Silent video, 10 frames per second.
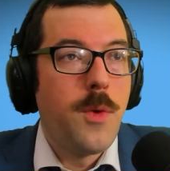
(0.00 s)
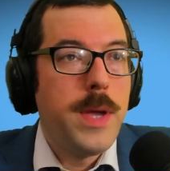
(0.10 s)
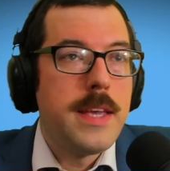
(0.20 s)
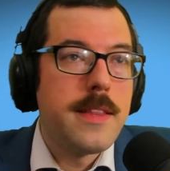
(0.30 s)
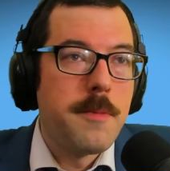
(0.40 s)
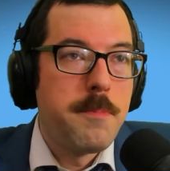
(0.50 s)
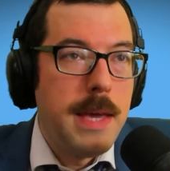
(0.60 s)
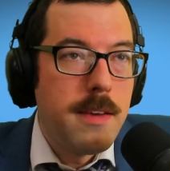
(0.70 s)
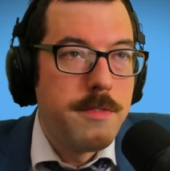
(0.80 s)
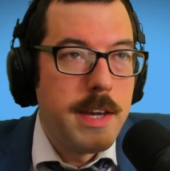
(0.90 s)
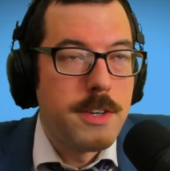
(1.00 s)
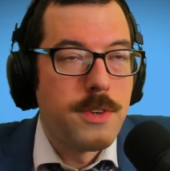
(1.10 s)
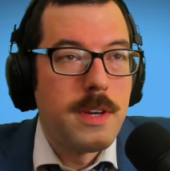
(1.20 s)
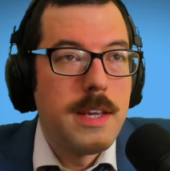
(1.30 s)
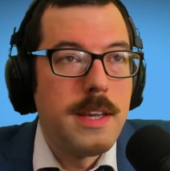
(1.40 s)
we get the big
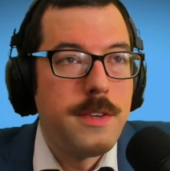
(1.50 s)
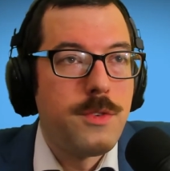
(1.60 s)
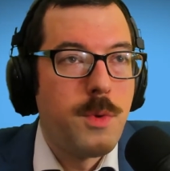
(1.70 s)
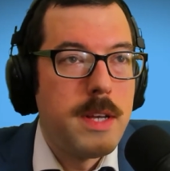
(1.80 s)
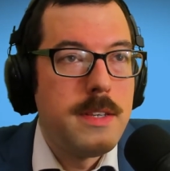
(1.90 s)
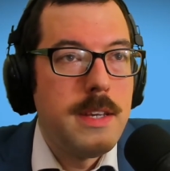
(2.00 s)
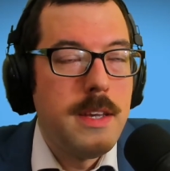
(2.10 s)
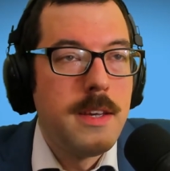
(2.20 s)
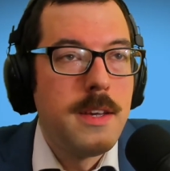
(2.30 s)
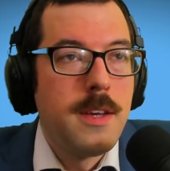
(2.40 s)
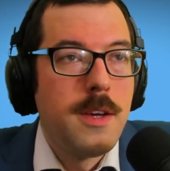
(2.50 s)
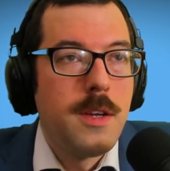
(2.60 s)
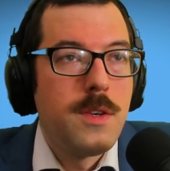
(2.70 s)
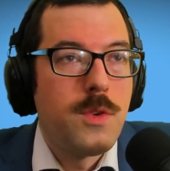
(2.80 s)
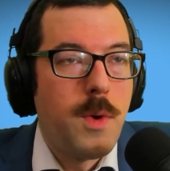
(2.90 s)
victory in
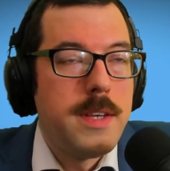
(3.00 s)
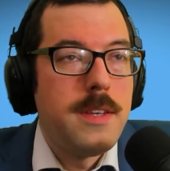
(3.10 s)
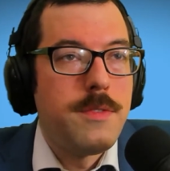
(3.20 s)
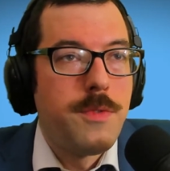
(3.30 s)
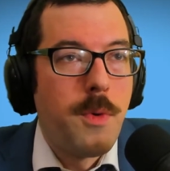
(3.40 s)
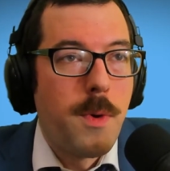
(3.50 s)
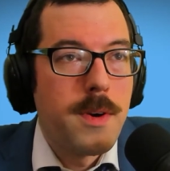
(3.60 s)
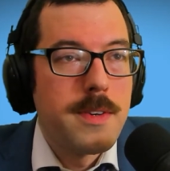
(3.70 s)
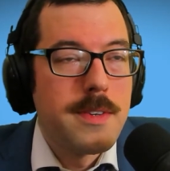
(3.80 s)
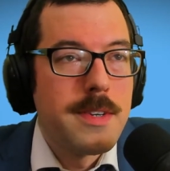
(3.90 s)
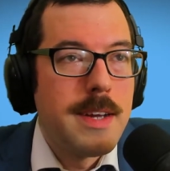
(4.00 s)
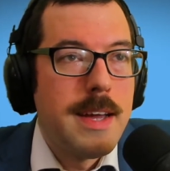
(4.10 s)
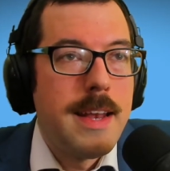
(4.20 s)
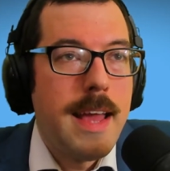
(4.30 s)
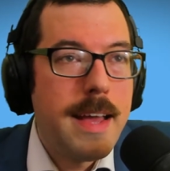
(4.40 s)
2024.
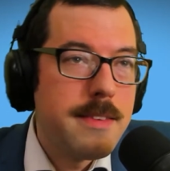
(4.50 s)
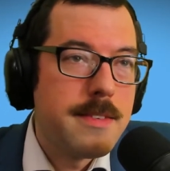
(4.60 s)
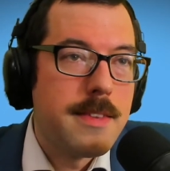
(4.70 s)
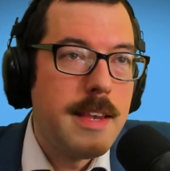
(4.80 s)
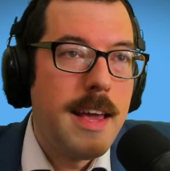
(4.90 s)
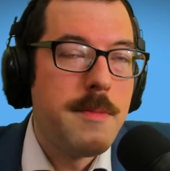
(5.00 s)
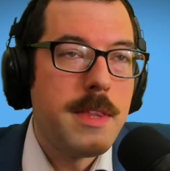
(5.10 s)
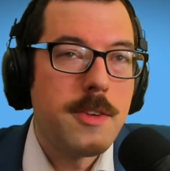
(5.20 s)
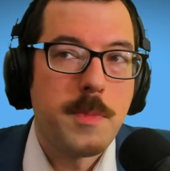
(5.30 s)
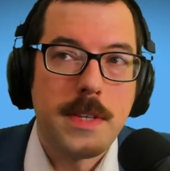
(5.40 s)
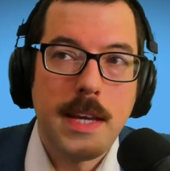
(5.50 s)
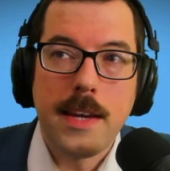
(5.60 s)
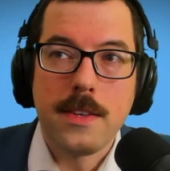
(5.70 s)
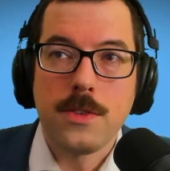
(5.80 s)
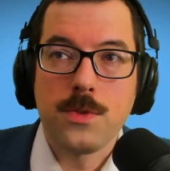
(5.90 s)
And hence the name of this
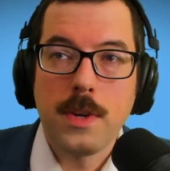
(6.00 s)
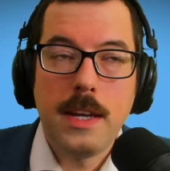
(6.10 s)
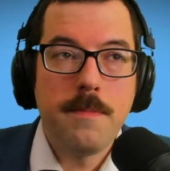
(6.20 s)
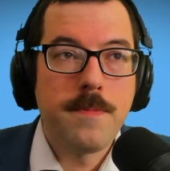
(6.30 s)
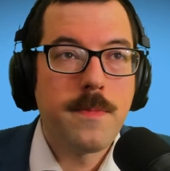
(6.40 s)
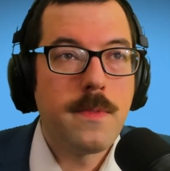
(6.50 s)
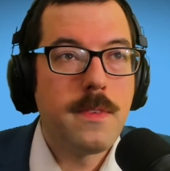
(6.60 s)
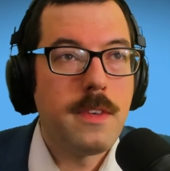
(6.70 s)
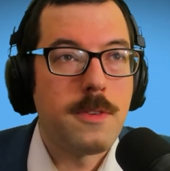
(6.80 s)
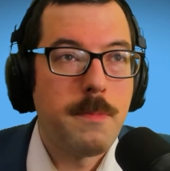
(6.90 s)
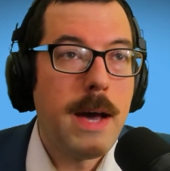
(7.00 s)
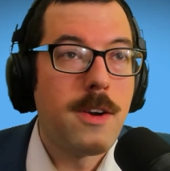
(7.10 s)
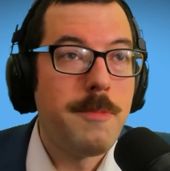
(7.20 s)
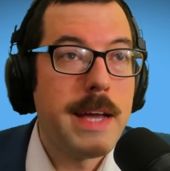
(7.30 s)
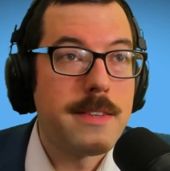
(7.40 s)
particular stream,
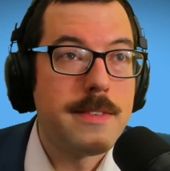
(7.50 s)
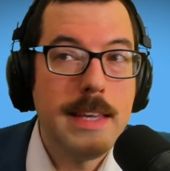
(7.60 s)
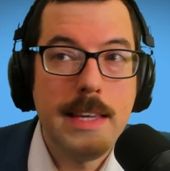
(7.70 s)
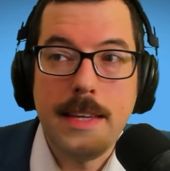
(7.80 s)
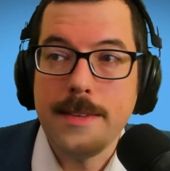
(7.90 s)
Malcolm XT.